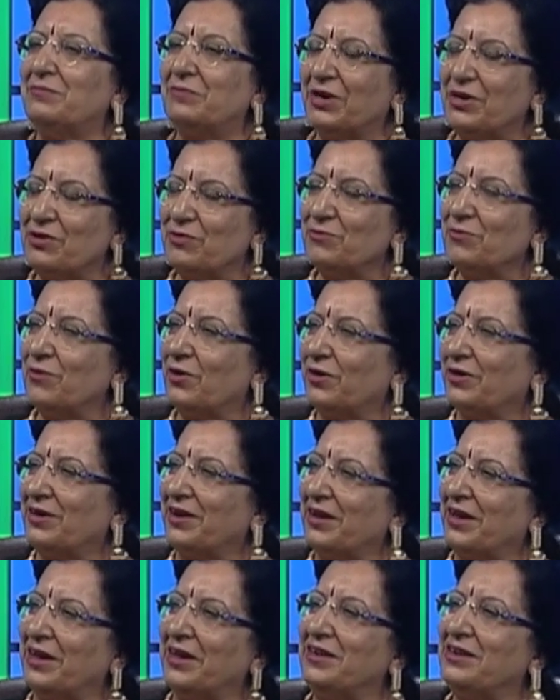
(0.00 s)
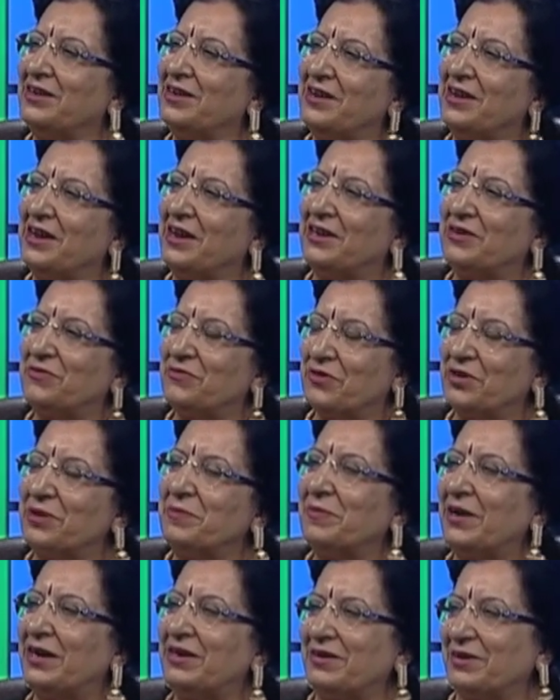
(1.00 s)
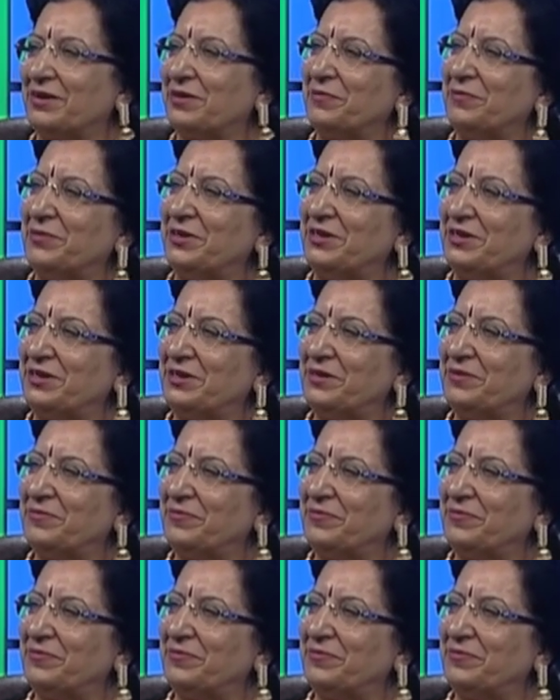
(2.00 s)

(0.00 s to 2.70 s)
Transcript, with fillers: but to walk hand in hand for a better community.